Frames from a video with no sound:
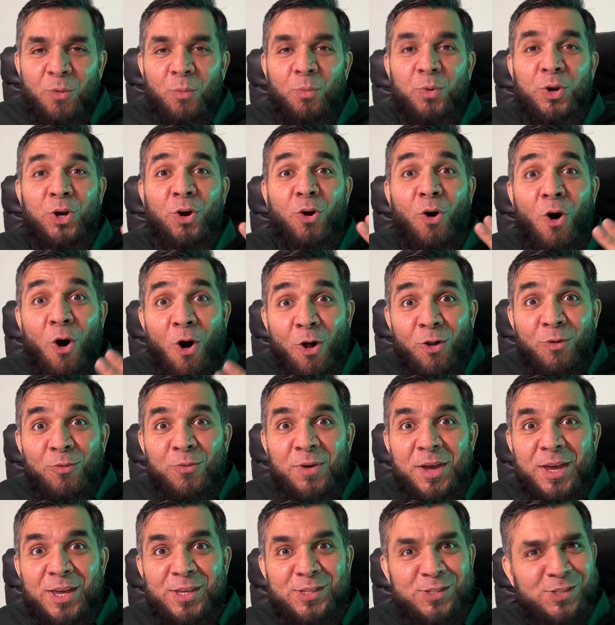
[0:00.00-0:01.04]
We're
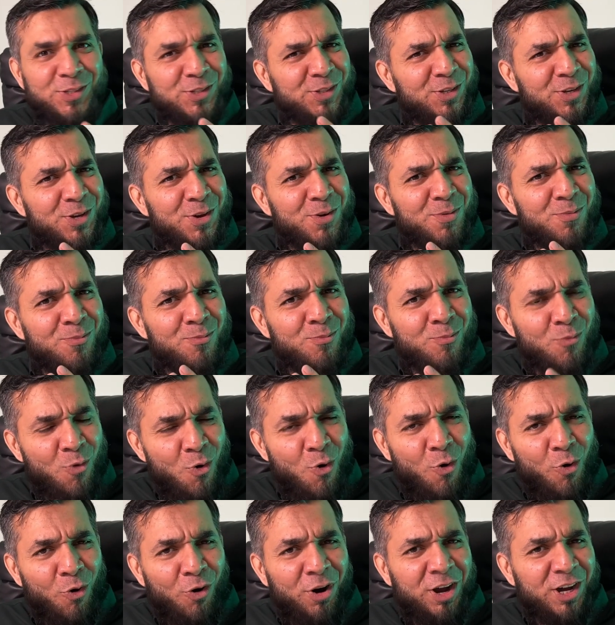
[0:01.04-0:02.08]
always
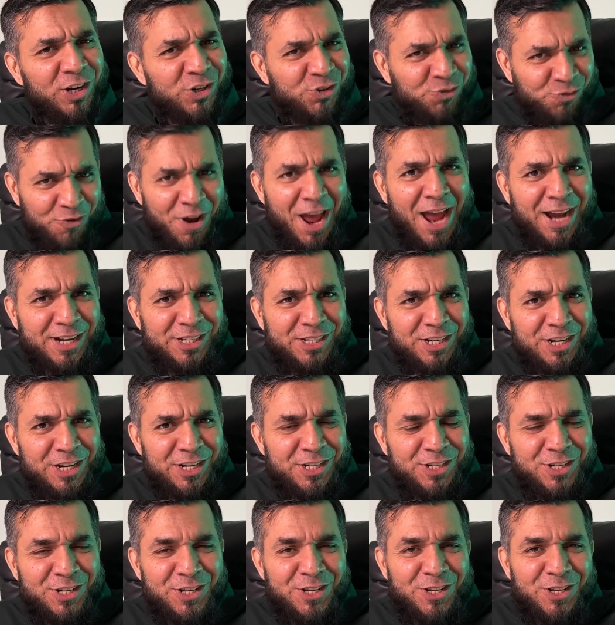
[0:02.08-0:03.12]
more
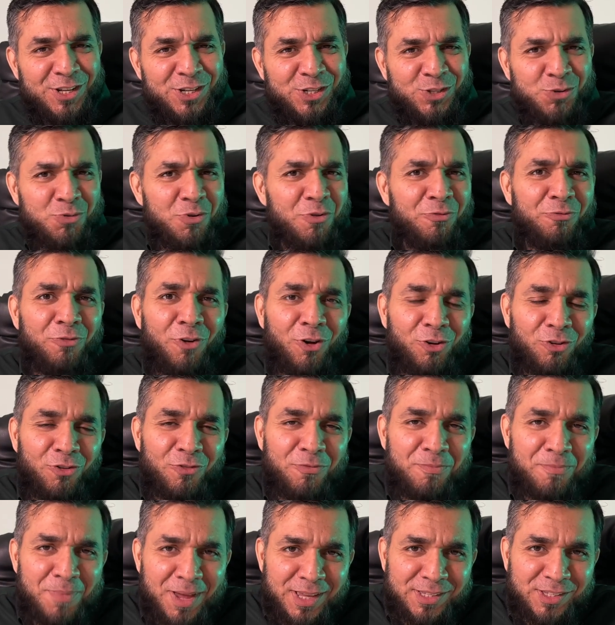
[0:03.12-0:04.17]
attracted to a
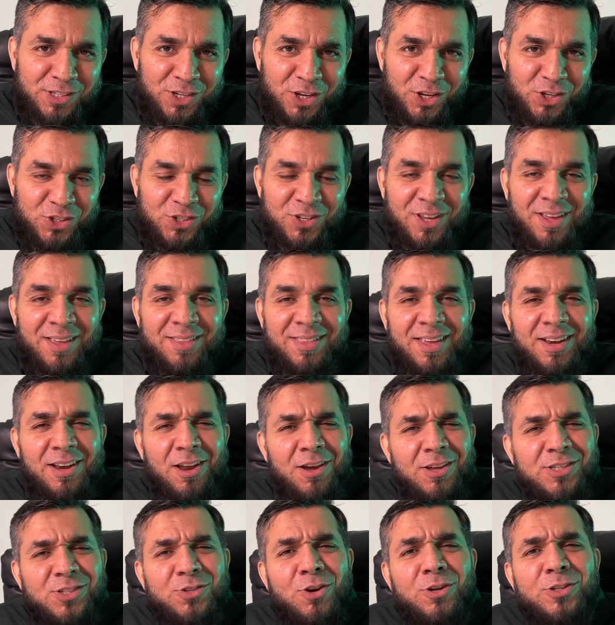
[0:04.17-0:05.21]
follow-up message that
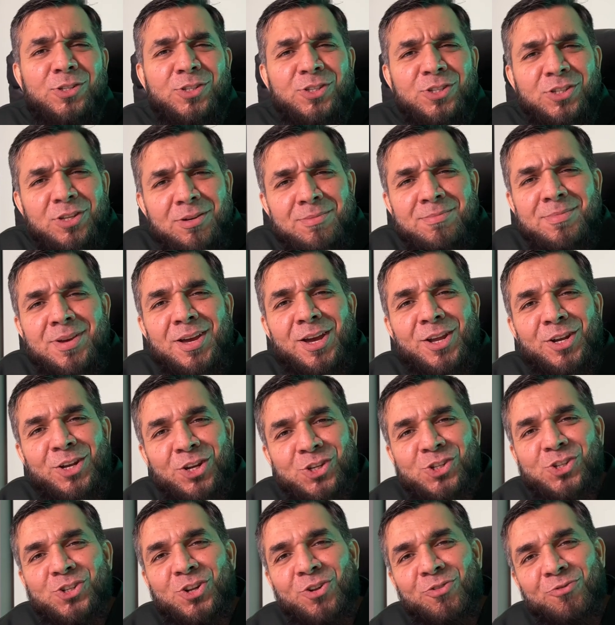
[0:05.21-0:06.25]
has got some
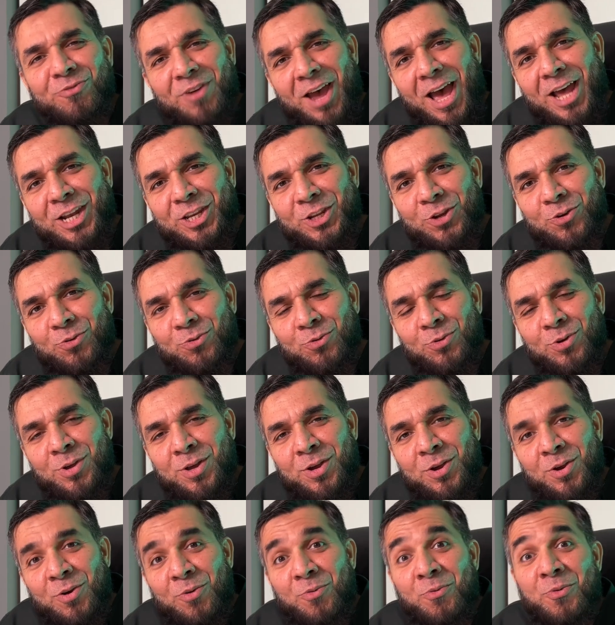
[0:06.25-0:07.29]
additional value
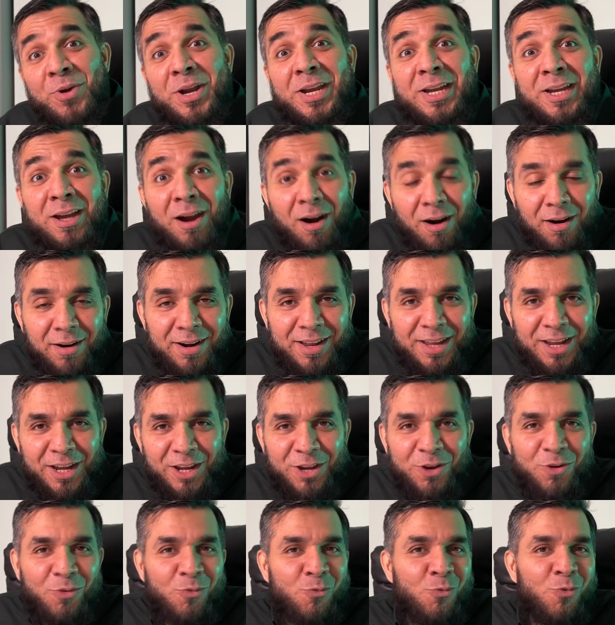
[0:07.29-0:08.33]

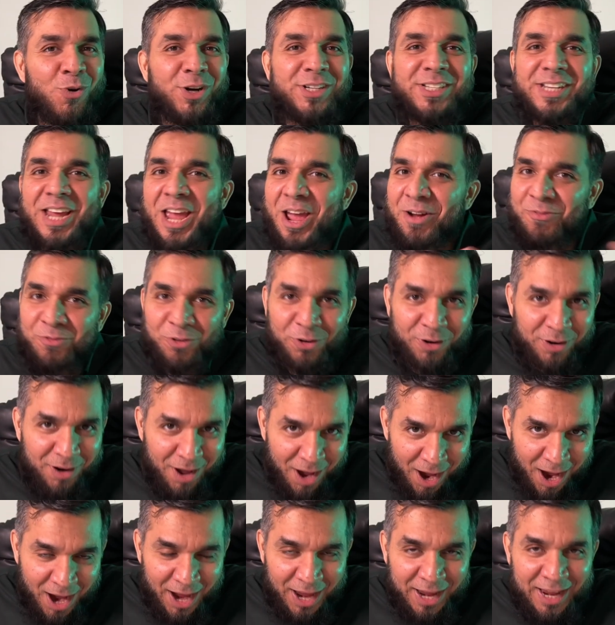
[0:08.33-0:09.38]
regarding whatever
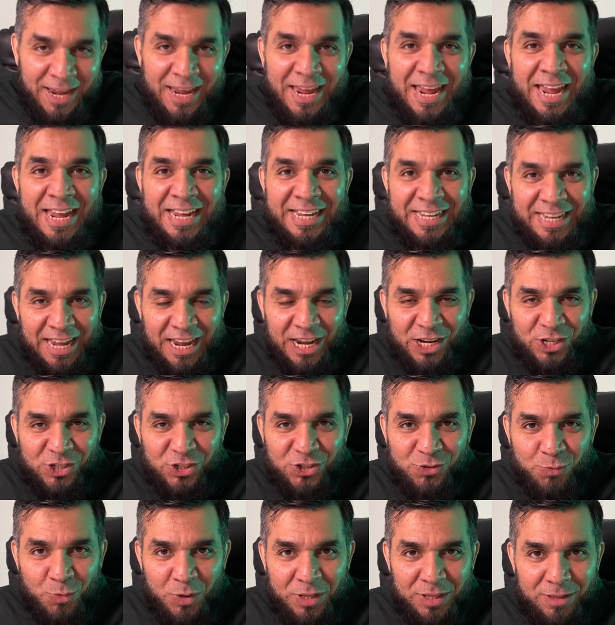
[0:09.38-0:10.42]
I
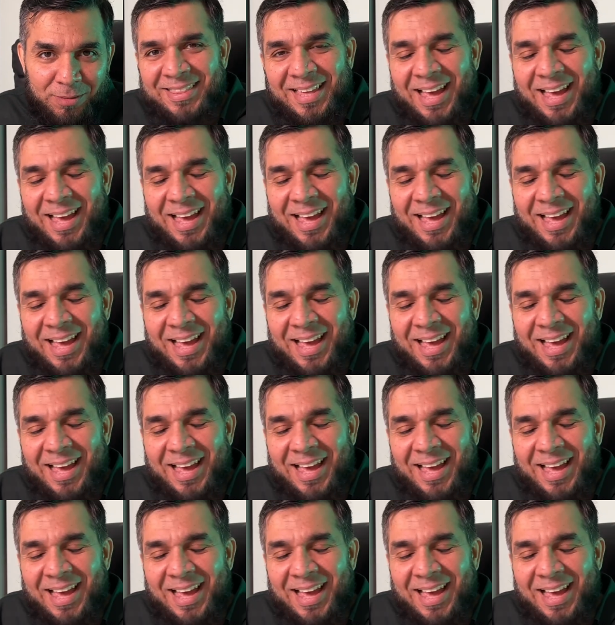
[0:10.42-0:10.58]
engaged with.